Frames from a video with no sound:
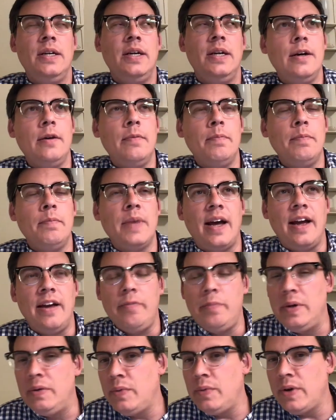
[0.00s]

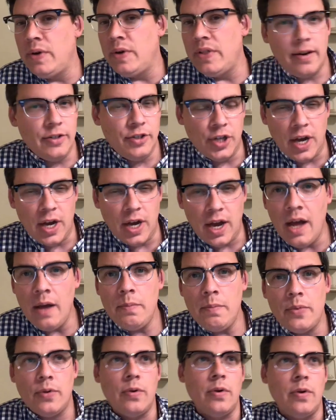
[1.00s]
I have been without a
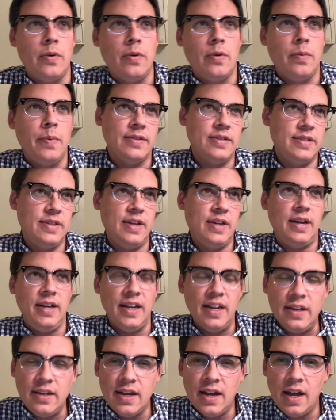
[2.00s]
job or without
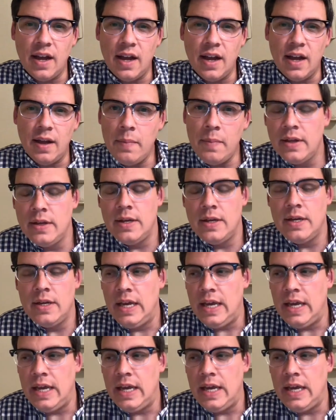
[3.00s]
steady income,